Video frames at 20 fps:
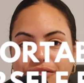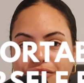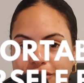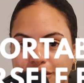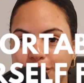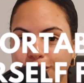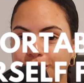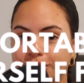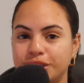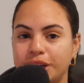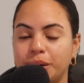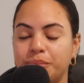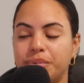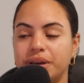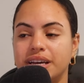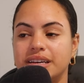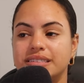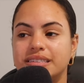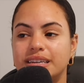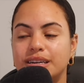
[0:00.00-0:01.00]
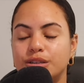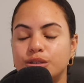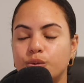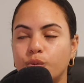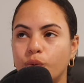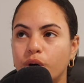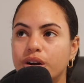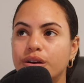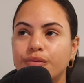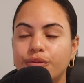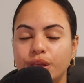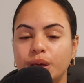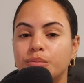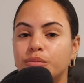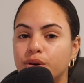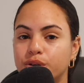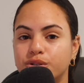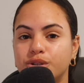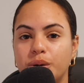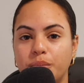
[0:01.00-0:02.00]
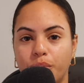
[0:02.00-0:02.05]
first tip because it is one of the most